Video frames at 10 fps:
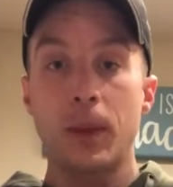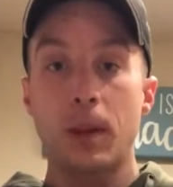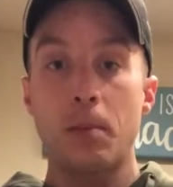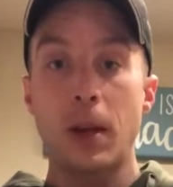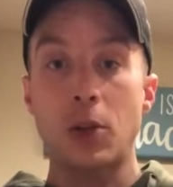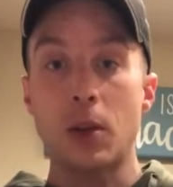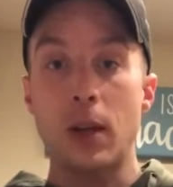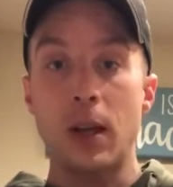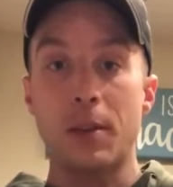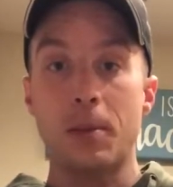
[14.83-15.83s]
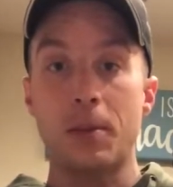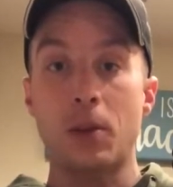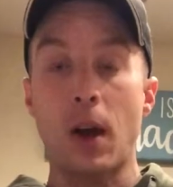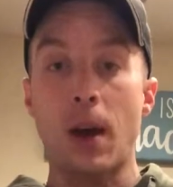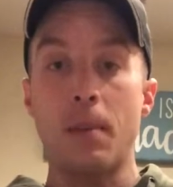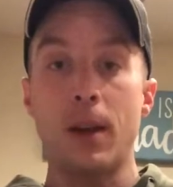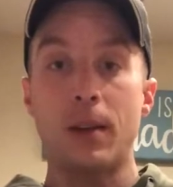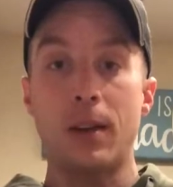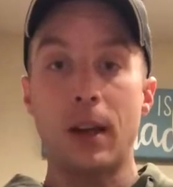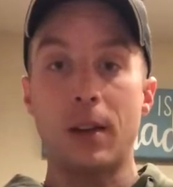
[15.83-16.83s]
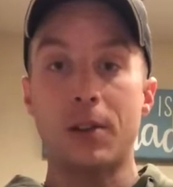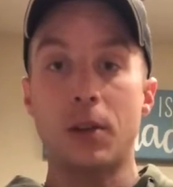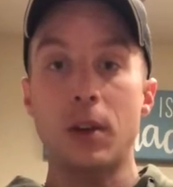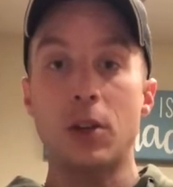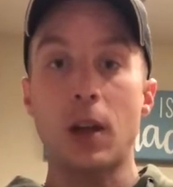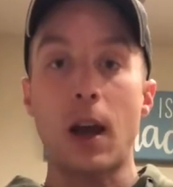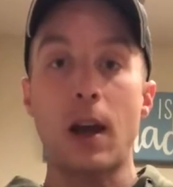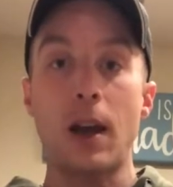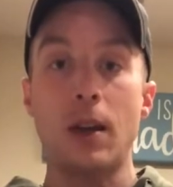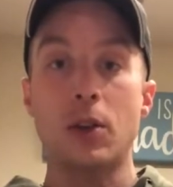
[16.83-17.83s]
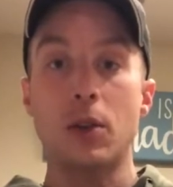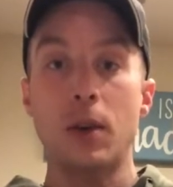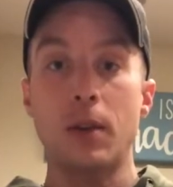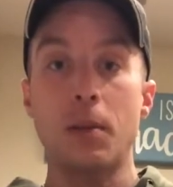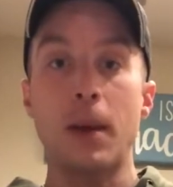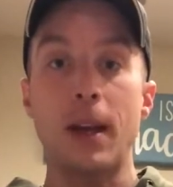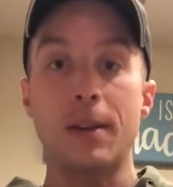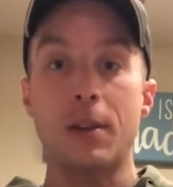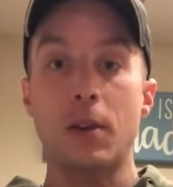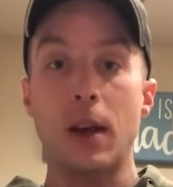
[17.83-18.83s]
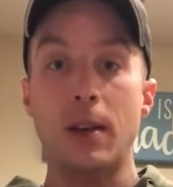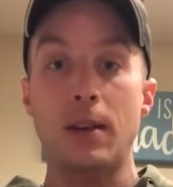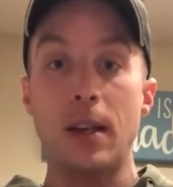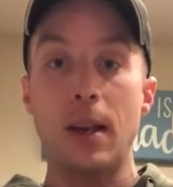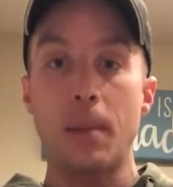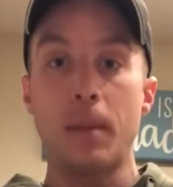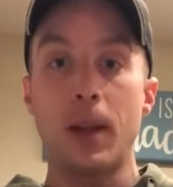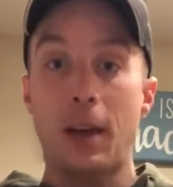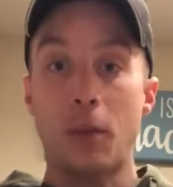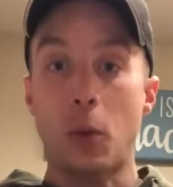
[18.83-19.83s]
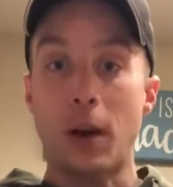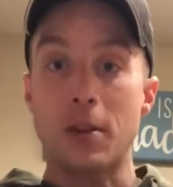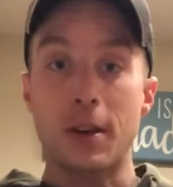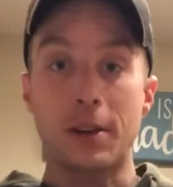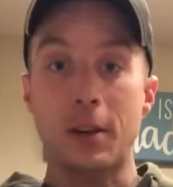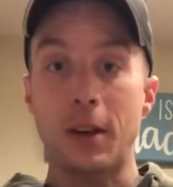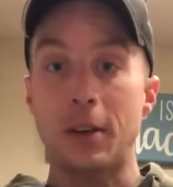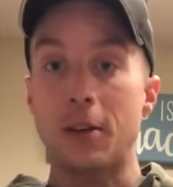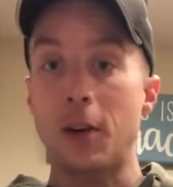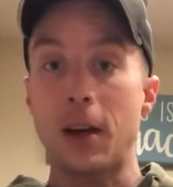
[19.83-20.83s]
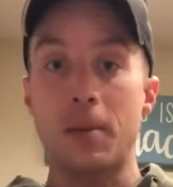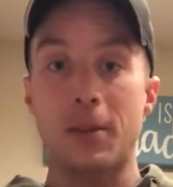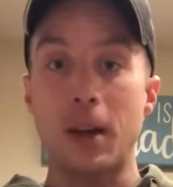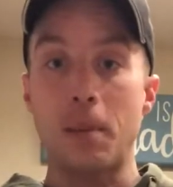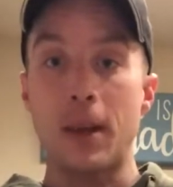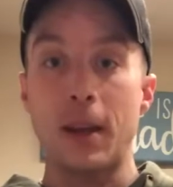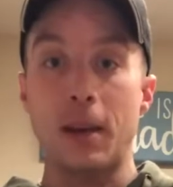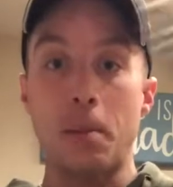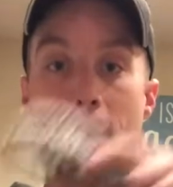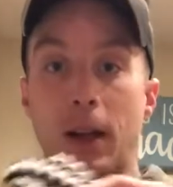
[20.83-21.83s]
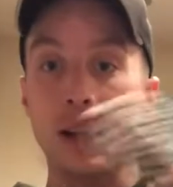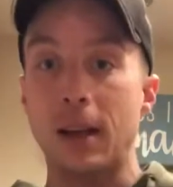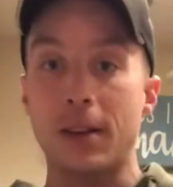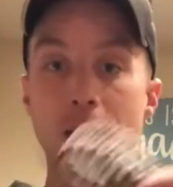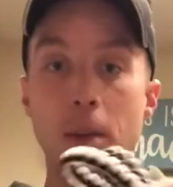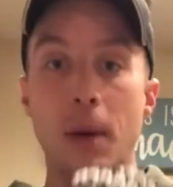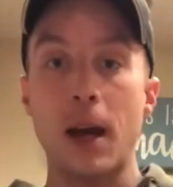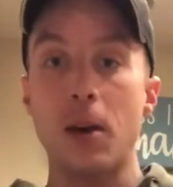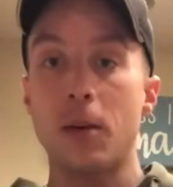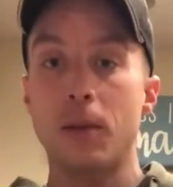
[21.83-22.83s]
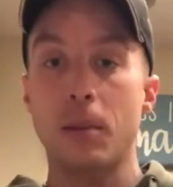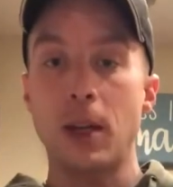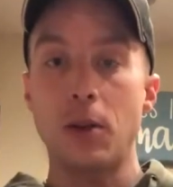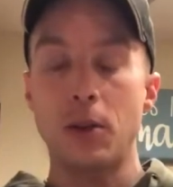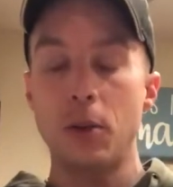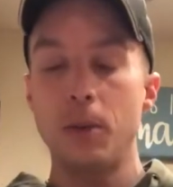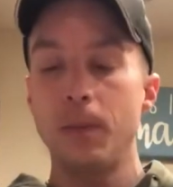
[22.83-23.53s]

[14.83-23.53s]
make sure you hit subscribe, take a screenshot and shoot it to my Instagram DM. If you're watching this on Instagram, same thing. My link is in the bio for my YouTube